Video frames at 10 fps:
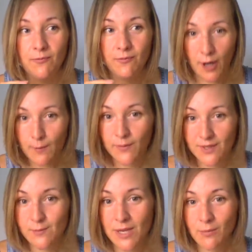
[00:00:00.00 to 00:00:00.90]
from
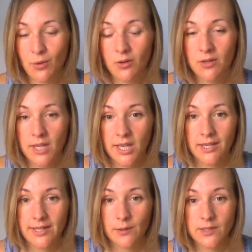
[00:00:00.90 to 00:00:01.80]
these people,
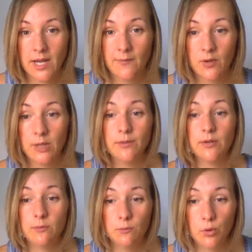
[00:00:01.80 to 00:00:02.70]
and now it's time for them
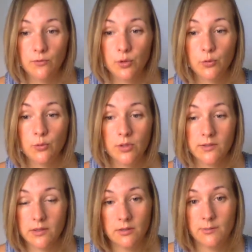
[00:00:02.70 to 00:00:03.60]
to move to,
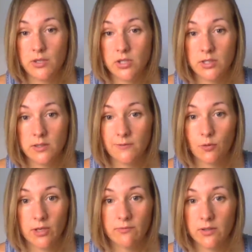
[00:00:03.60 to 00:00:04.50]
because especially because
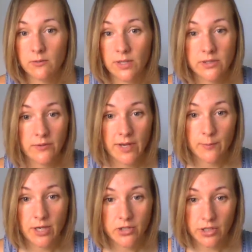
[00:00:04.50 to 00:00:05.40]
they've raised their
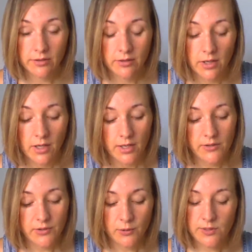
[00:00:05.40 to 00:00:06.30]
vibration,
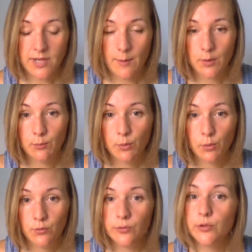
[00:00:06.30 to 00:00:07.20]
and so it's time to
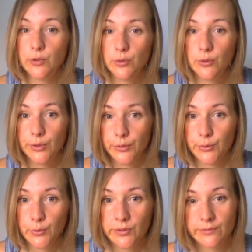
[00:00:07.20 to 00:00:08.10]
move to a
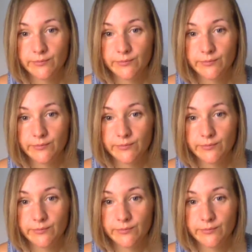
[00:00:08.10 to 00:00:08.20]
new